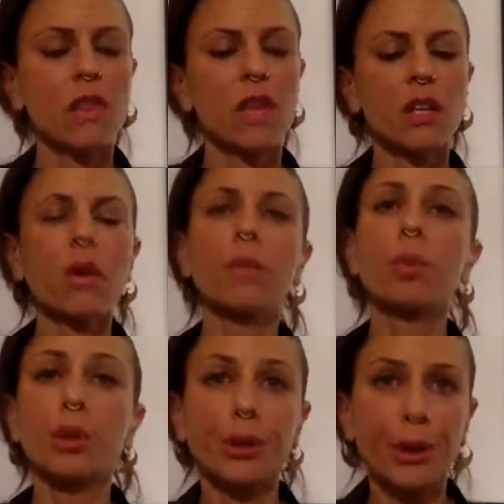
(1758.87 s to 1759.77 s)
Then you
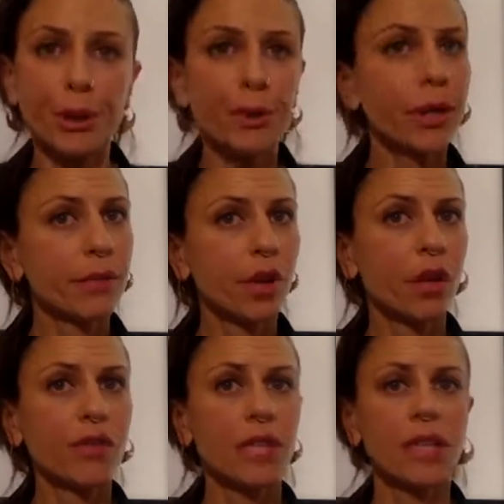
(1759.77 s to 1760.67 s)
have Pluto
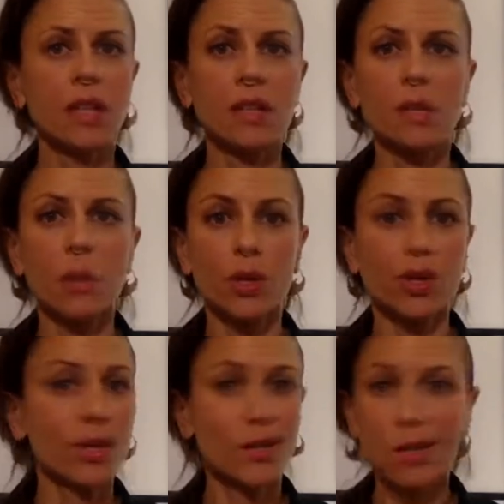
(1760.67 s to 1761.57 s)
involved in this, which
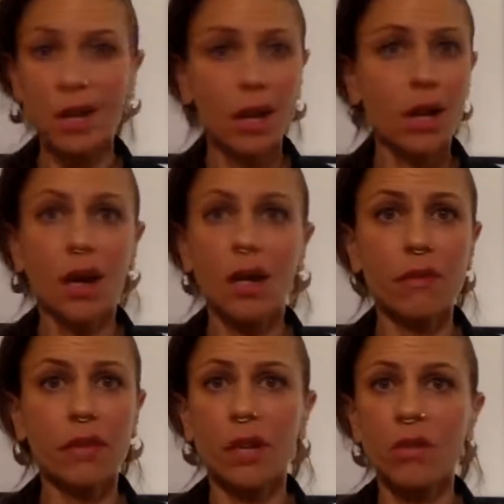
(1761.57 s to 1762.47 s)
is God
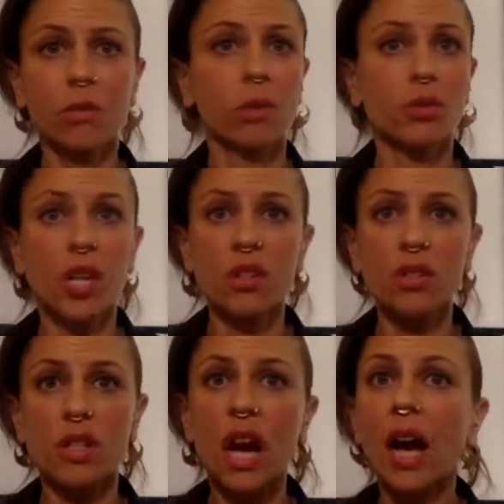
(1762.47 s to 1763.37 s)
of the underworld, change
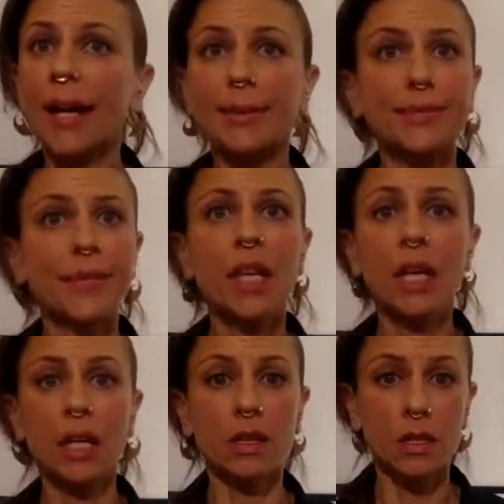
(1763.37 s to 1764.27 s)
or die.
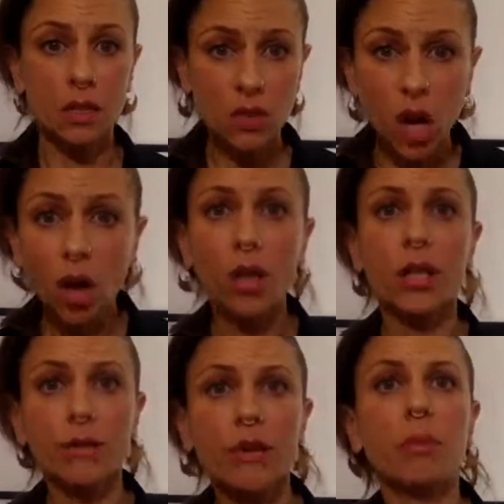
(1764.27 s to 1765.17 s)
It's
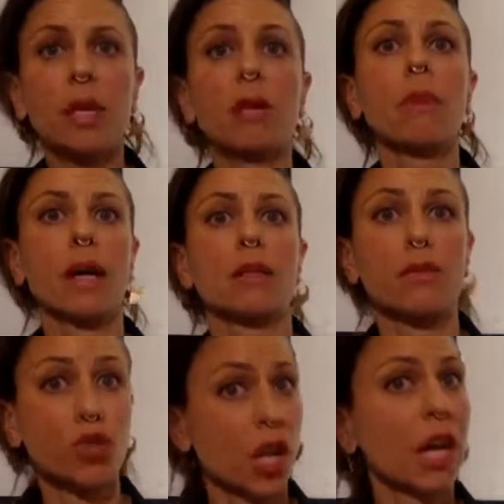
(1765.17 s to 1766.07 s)
calling for big,
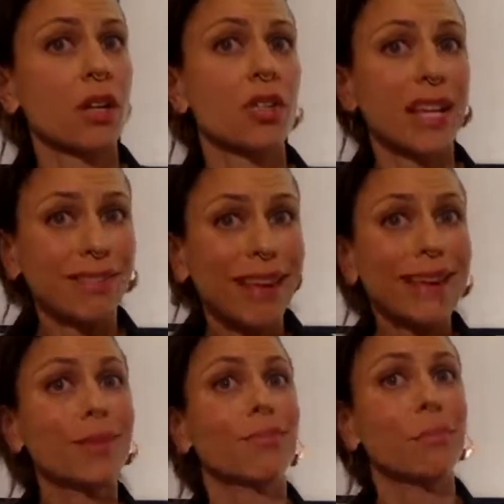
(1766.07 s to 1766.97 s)
massive change and
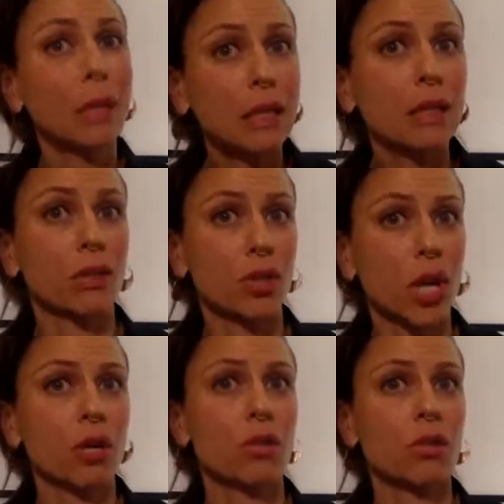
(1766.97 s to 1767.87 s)
like big deal
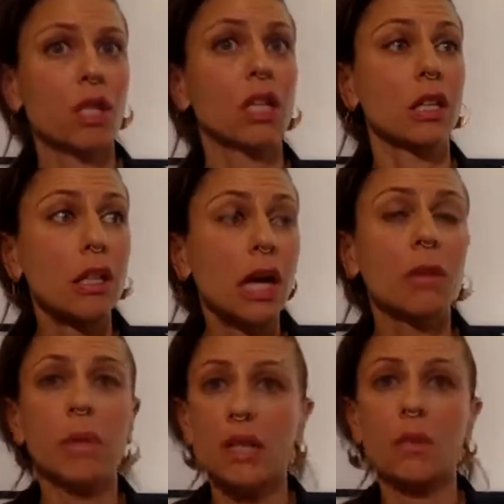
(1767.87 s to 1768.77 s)
change. Like, you
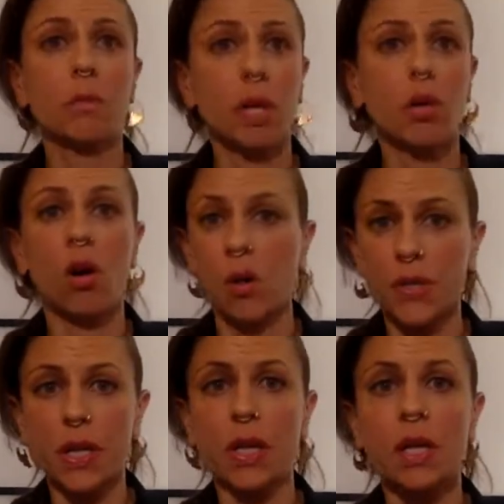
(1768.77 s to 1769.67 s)
got to make some big
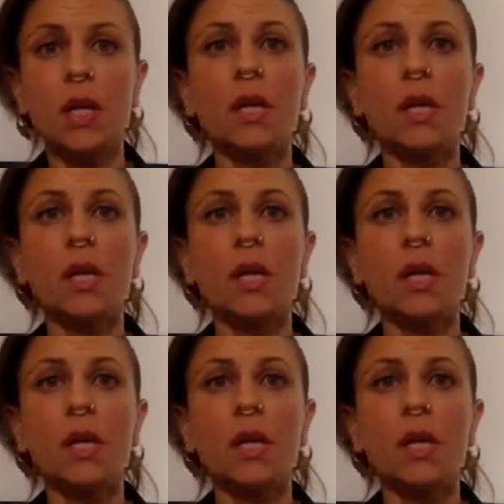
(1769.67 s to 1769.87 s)
calls here.